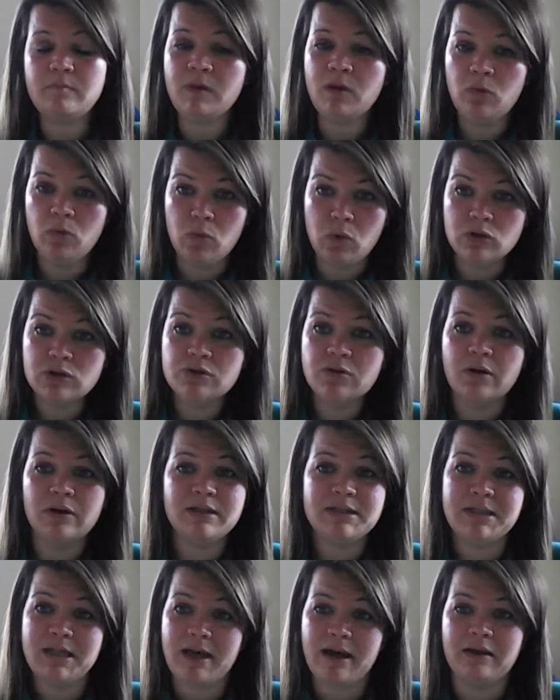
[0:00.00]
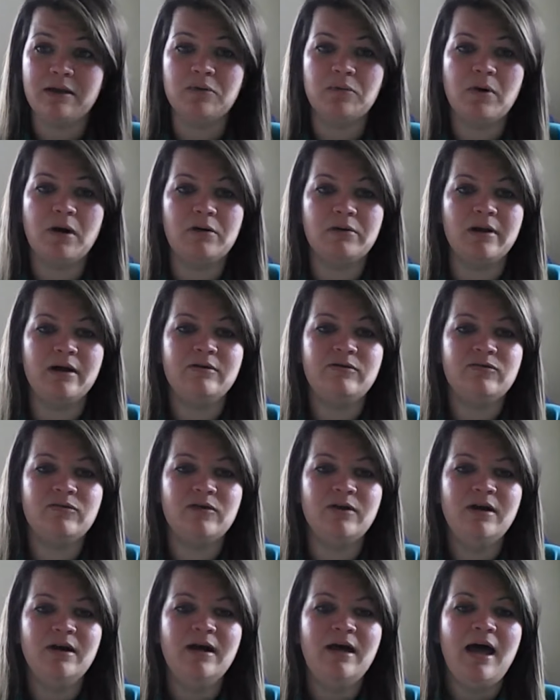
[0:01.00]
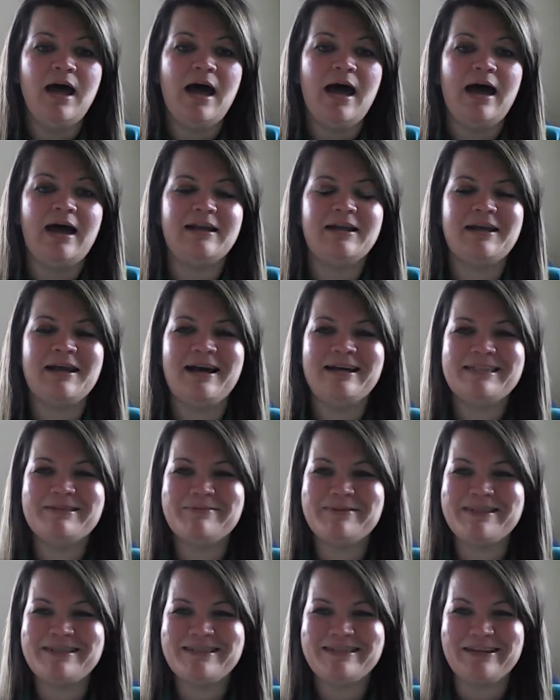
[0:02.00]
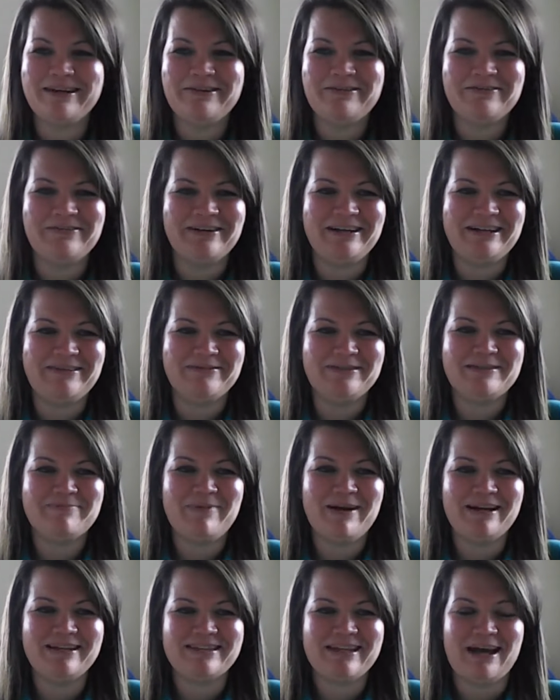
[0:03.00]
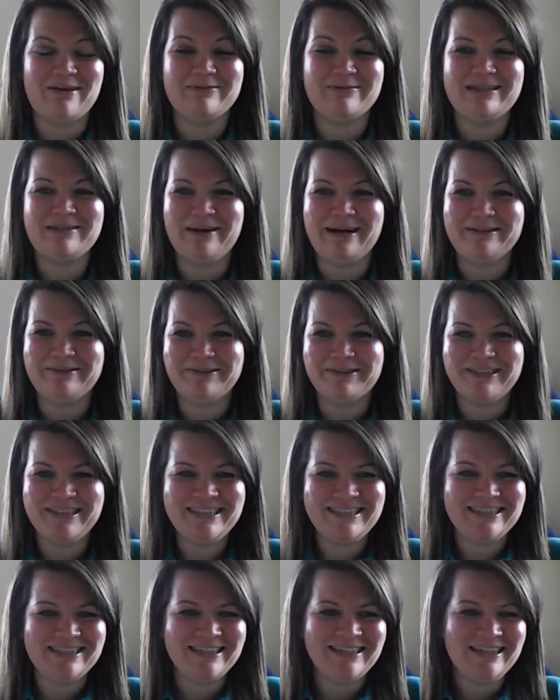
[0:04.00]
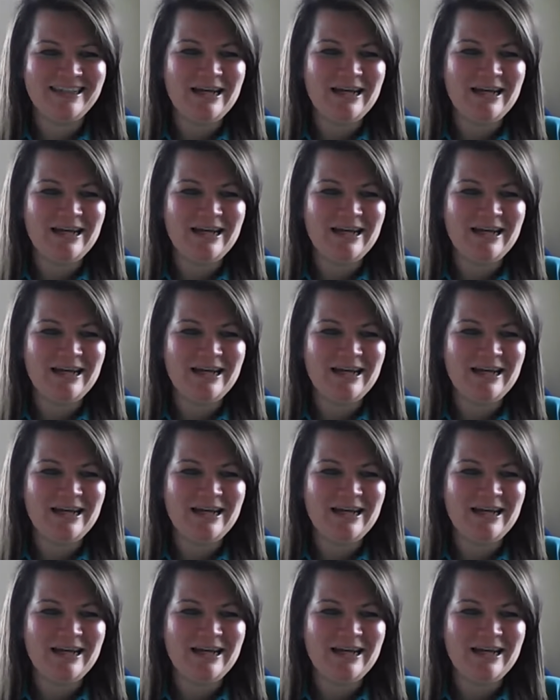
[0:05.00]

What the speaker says: water quality and the wildlife, and catchments don't really respect county boundaries.